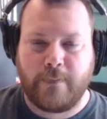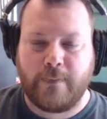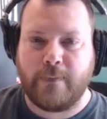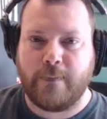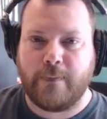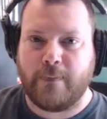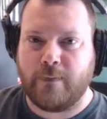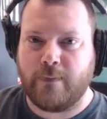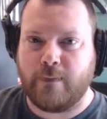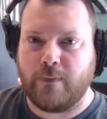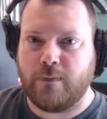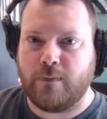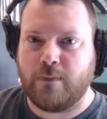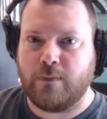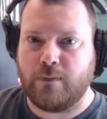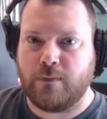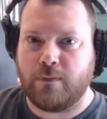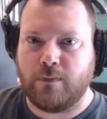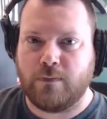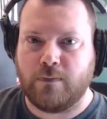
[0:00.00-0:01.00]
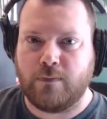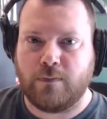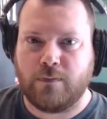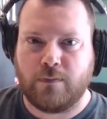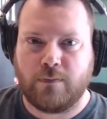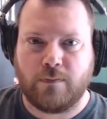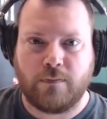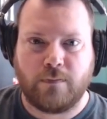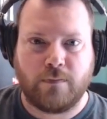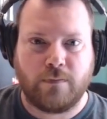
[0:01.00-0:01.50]

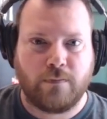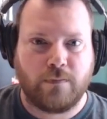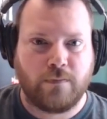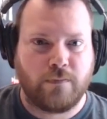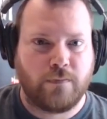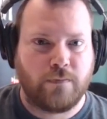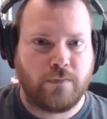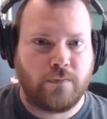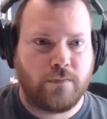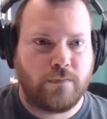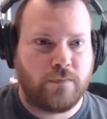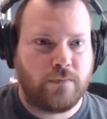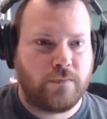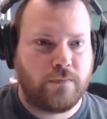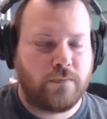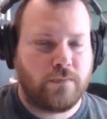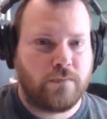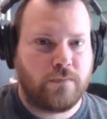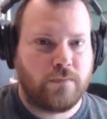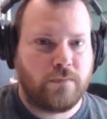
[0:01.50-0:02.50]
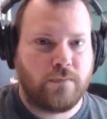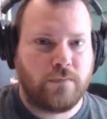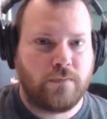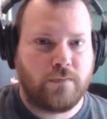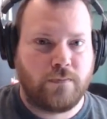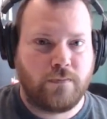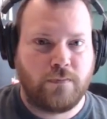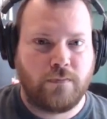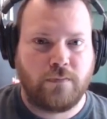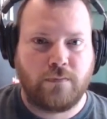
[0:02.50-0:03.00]

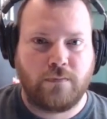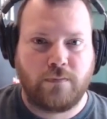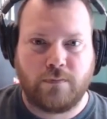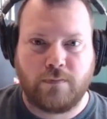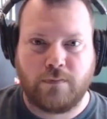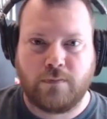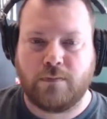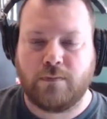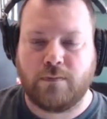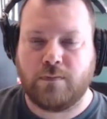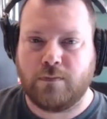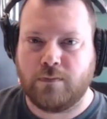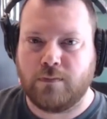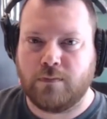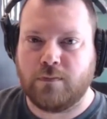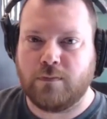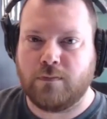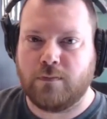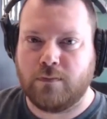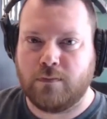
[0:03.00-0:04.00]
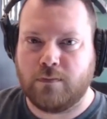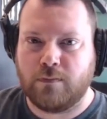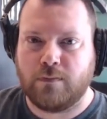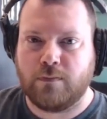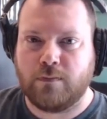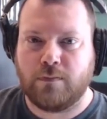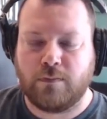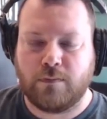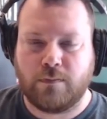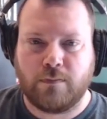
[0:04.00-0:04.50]

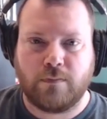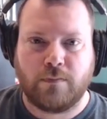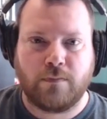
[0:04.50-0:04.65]
This person isn't speaking.